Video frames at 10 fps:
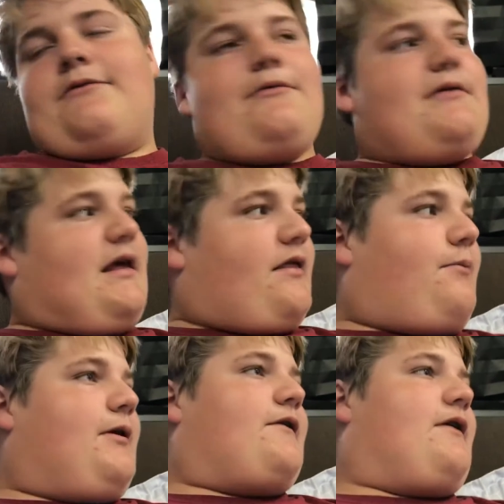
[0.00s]
what was the
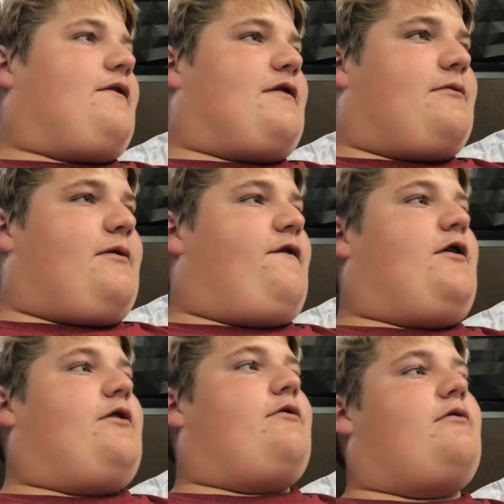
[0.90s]
other printer I was going to
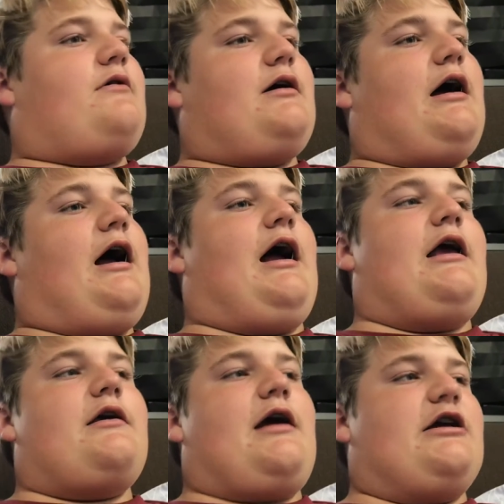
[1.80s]
review? Uh,
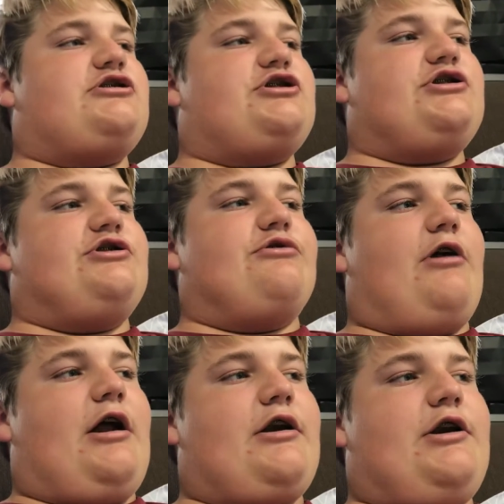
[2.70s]
I actually
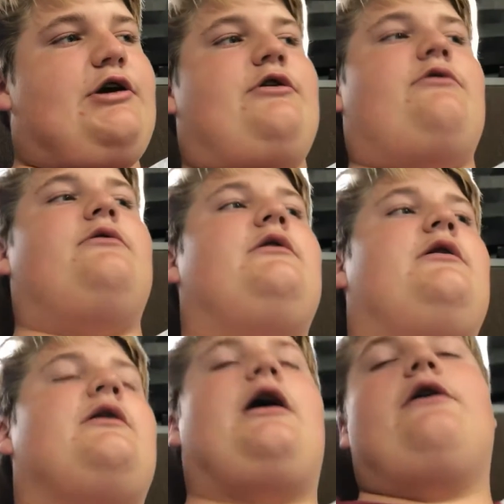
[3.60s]
do not know.
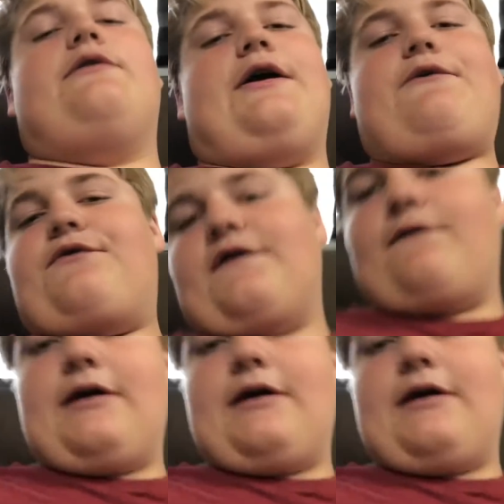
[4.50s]
Oh, that was the